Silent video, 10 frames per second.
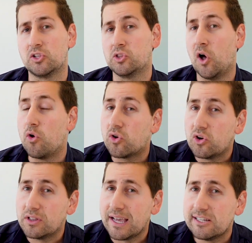a
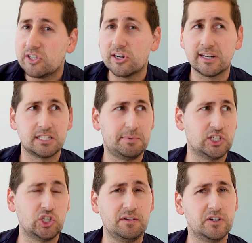local lender,
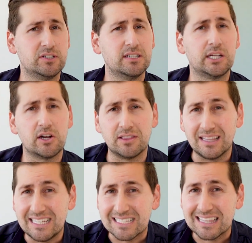especially if you're dealing on
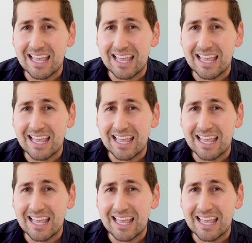leased